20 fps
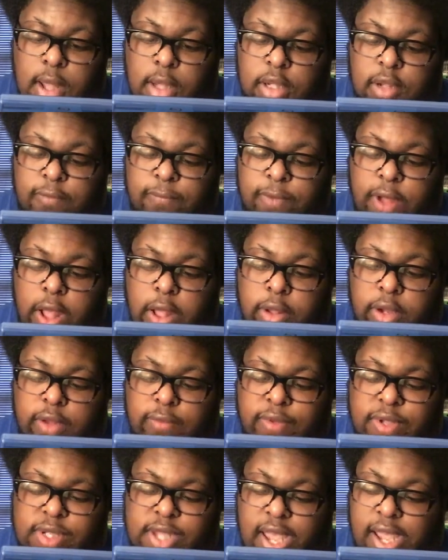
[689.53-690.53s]
The fallout
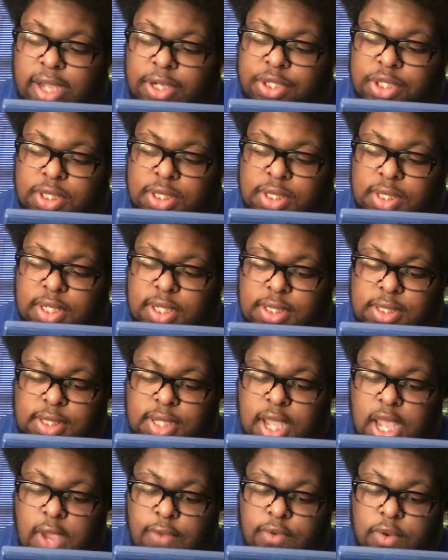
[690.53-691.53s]
of his actions leads
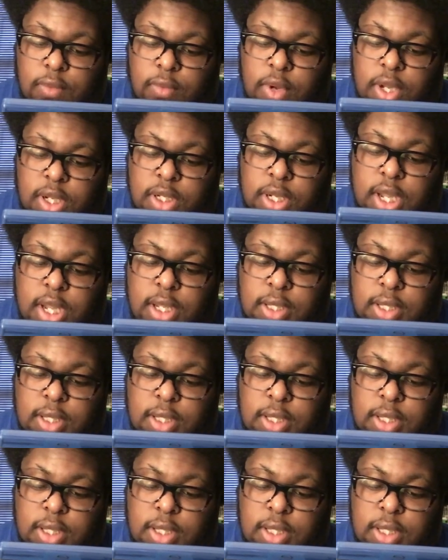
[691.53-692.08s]
to everyone